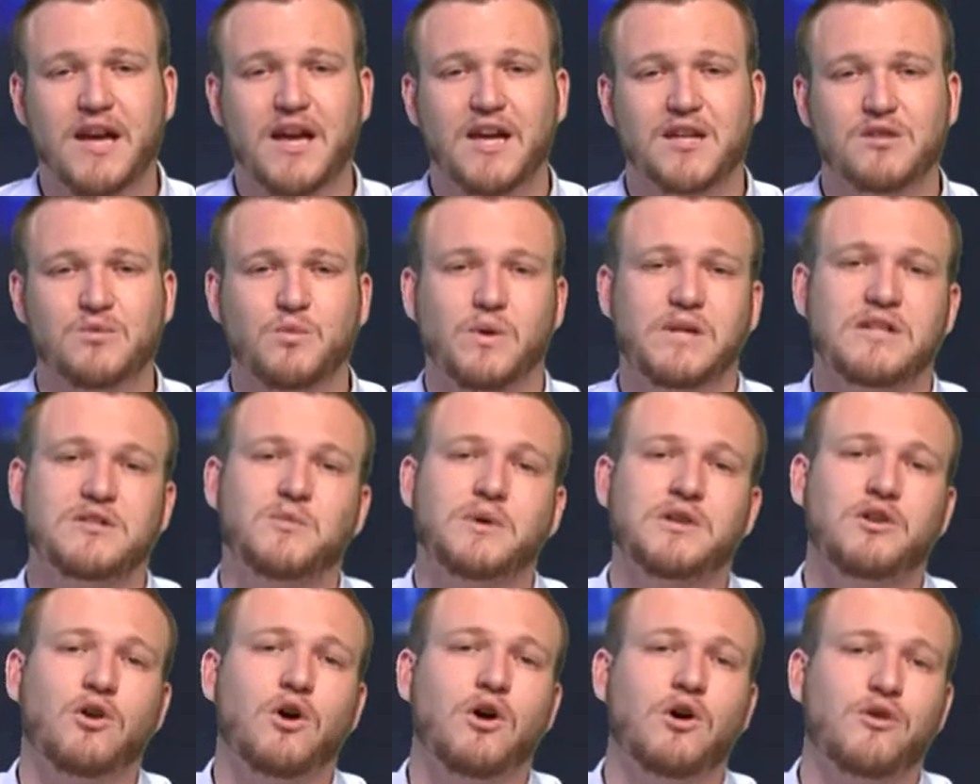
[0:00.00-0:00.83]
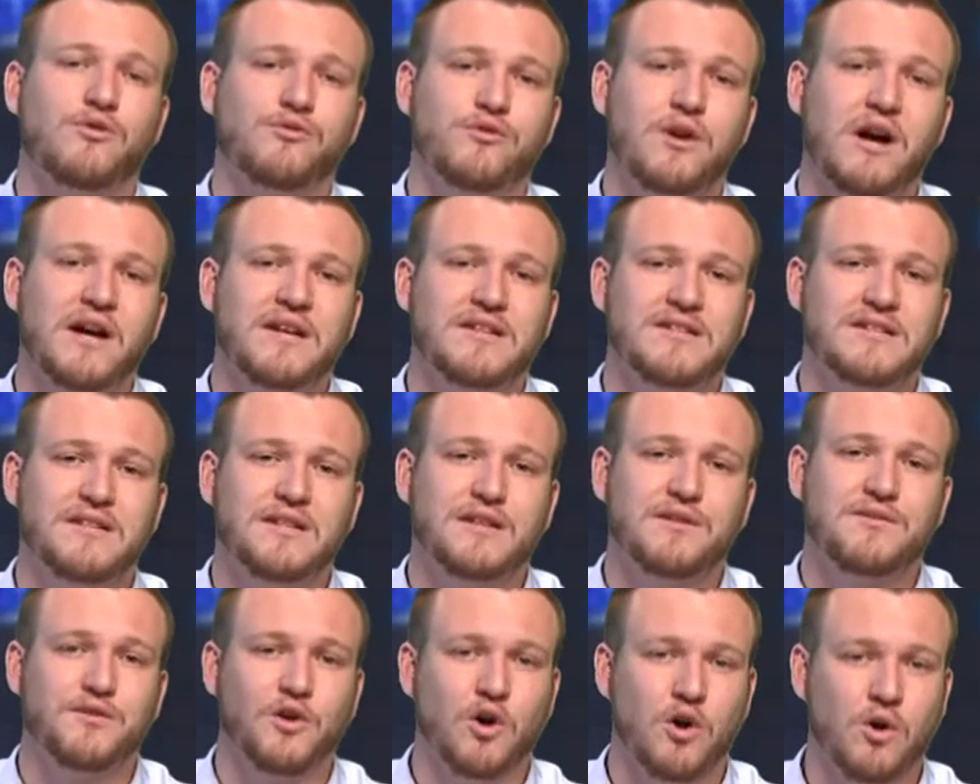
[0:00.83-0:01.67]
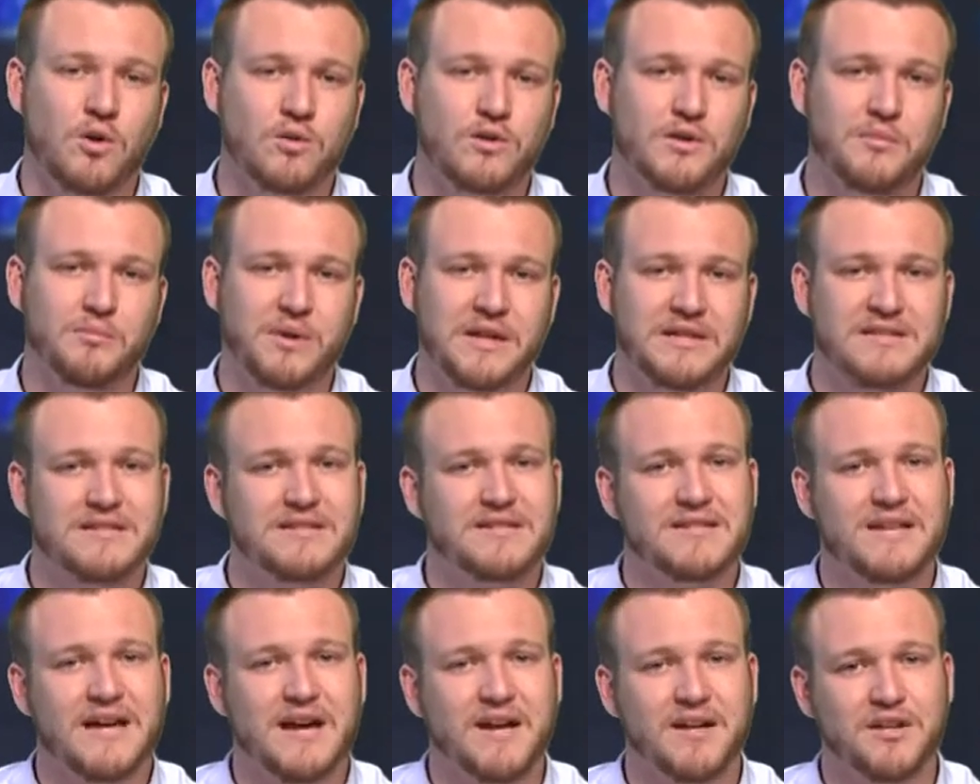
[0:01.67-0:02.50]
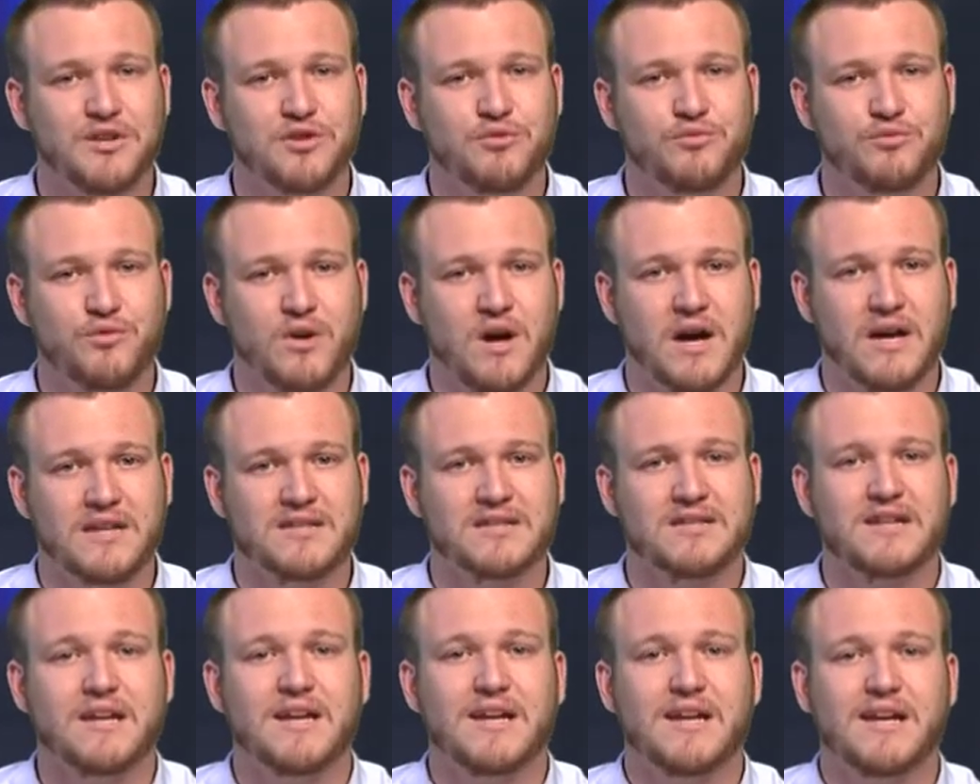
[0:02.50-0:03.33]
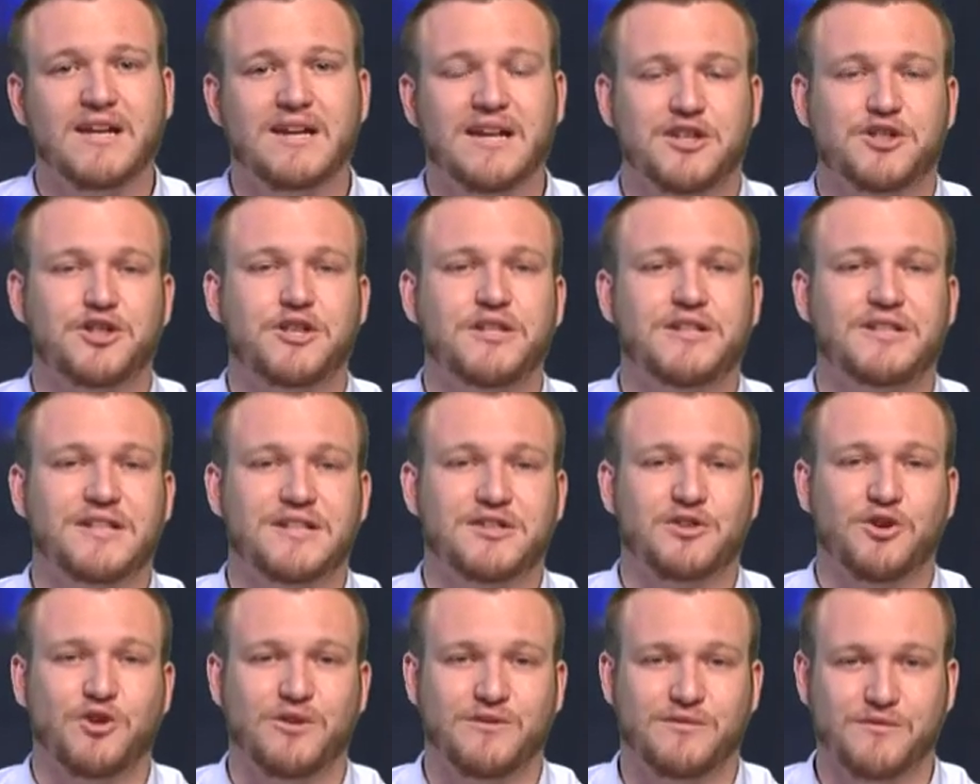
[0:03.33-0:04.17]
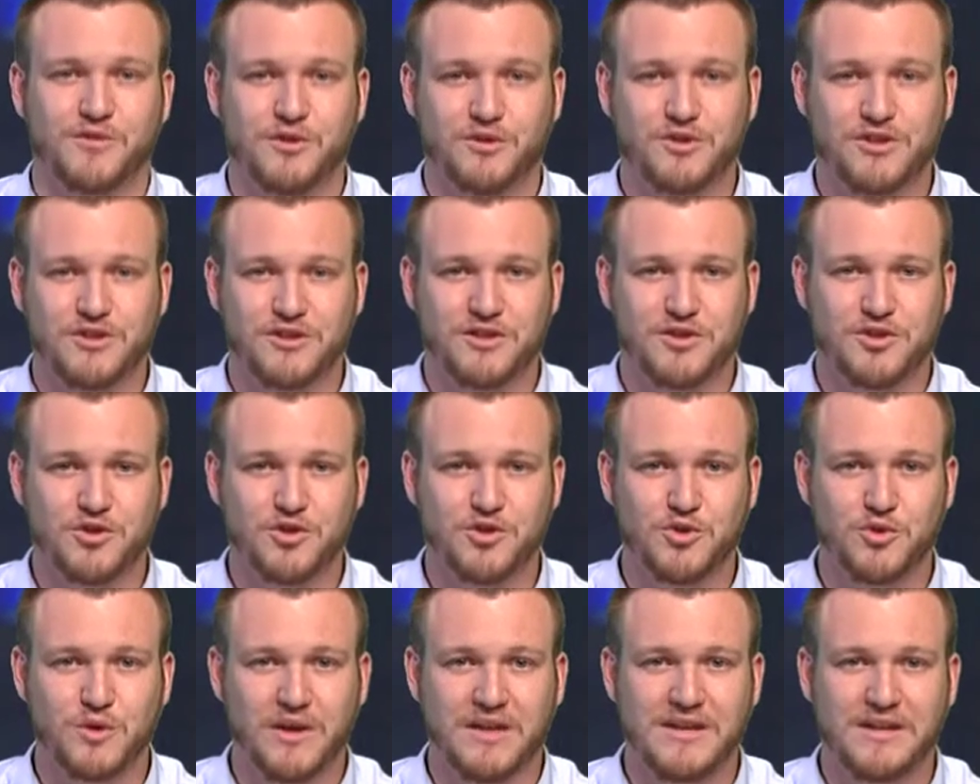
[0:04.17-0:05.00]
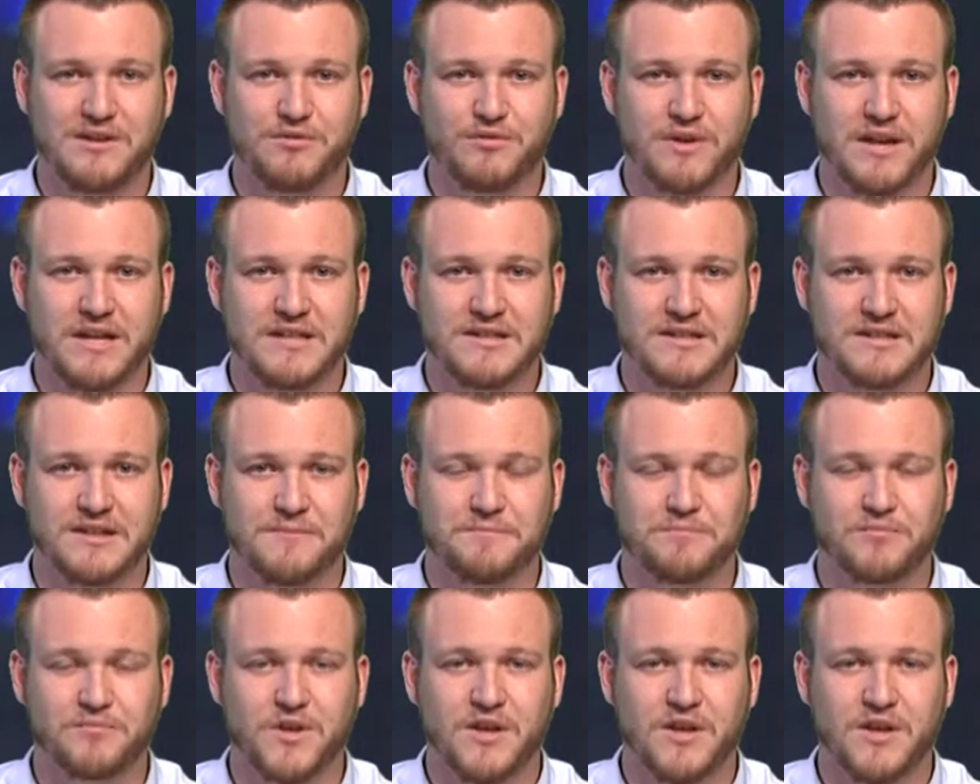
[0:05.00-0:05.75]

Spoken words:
as well as when you are writing, if you hold the button down and you write, it actually does convert it to an eraser.